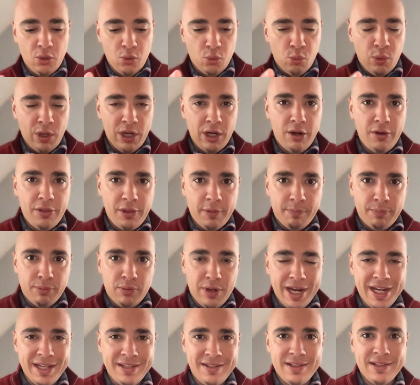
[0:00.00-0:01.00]
where are the
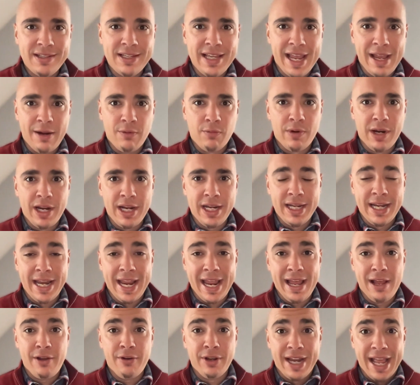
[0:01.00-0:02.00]
prices at right
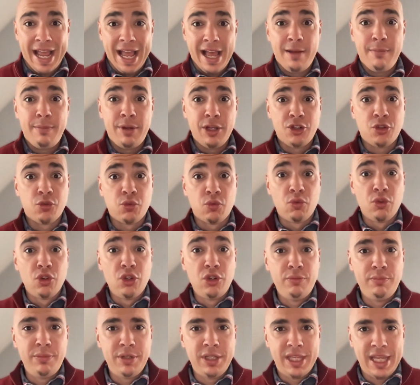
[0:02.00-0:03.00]
now and how much
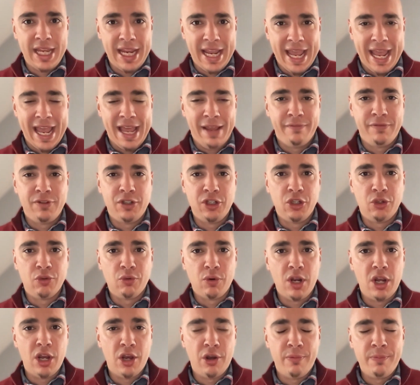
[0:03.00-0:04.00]
room do they have to
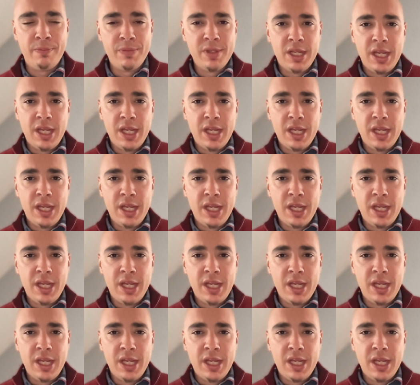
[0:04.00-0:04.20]
grow?